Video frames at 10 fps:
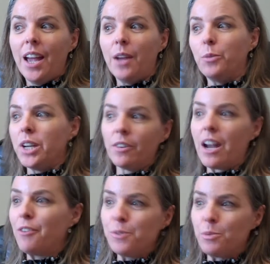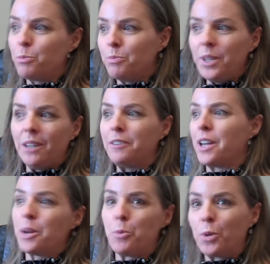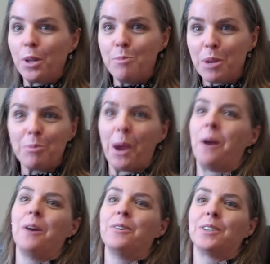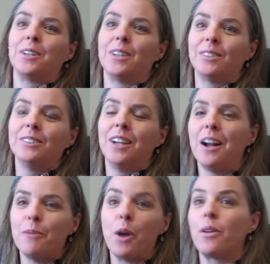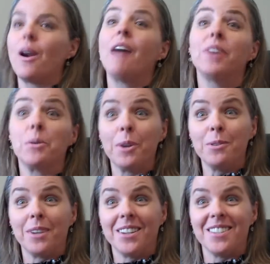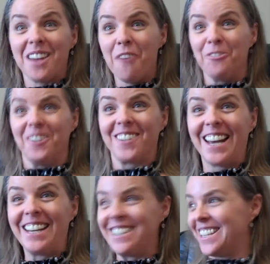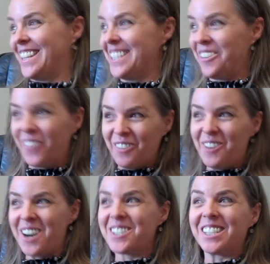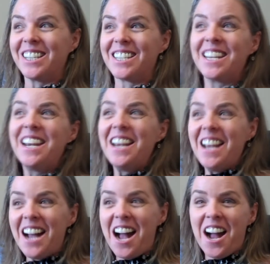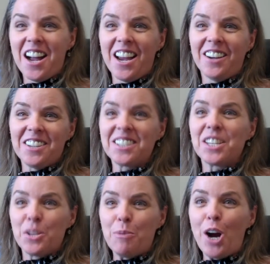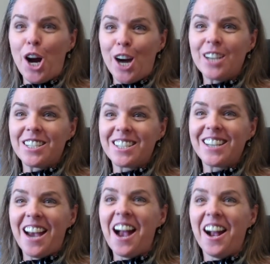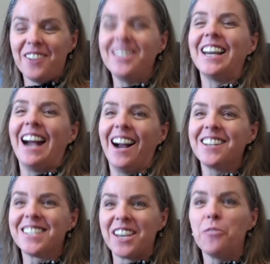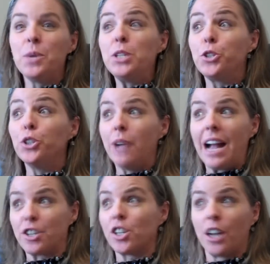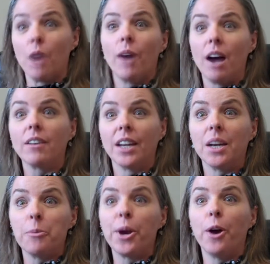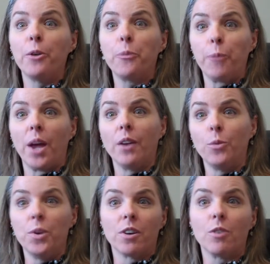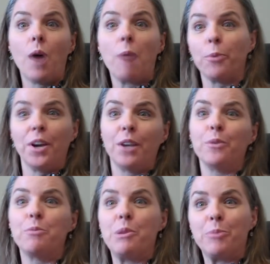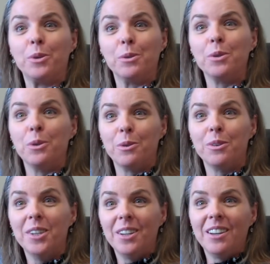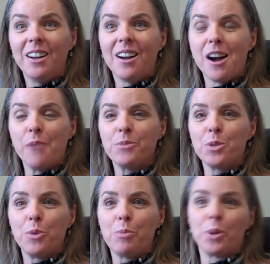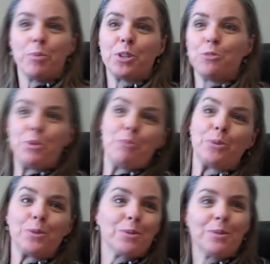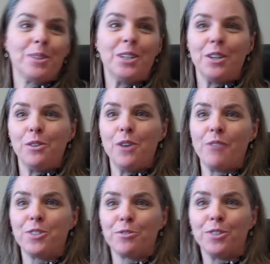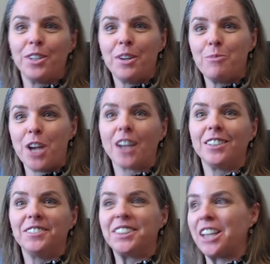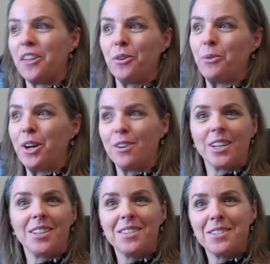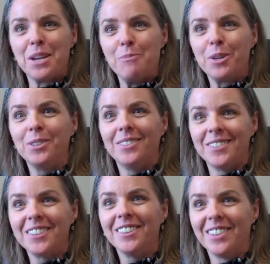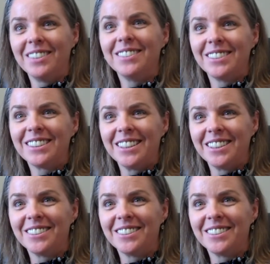and we don't have to, you know, get a really big boat, or although having a boat is helpful, getting to the different marshes, areas of the marsh. Yeah, so we do actually go out a boat, but we're cooperating with people who, so we put a bunch of people, you know, who have different objectives together, and we all get in the same boat and do it. So.